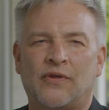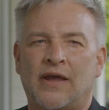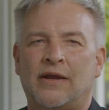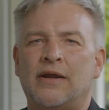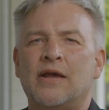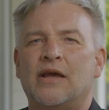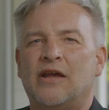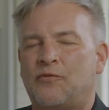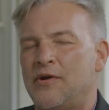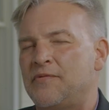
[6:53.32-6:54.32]
than,
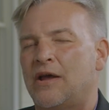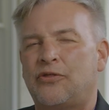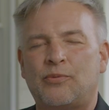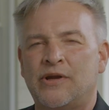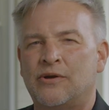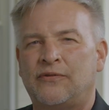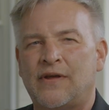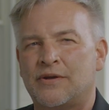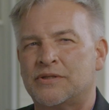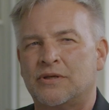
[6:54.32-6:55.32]
if we've got
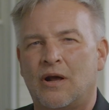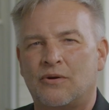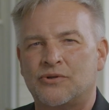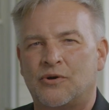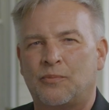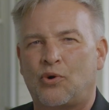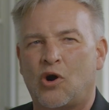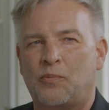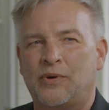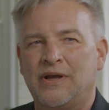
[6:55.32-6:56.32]
$300,000 on a
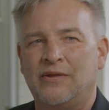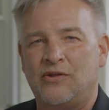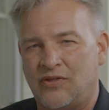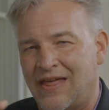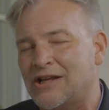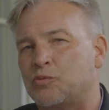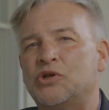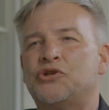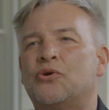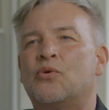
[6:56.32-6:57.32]
property, that's
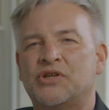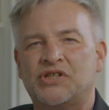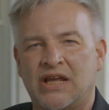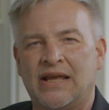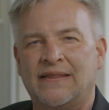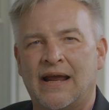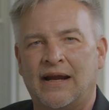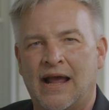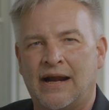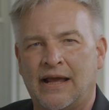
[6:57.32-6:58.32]
what you're going to see in that
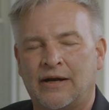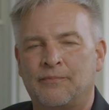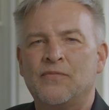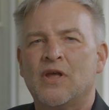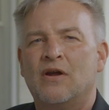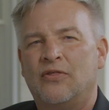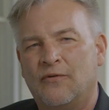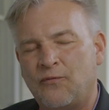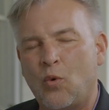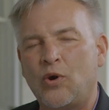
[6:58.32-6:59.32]
line item.
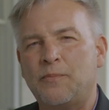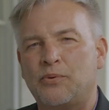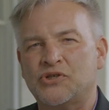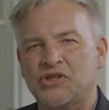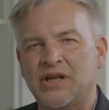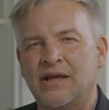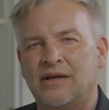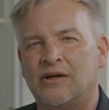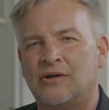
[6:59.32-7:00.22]
The 40%,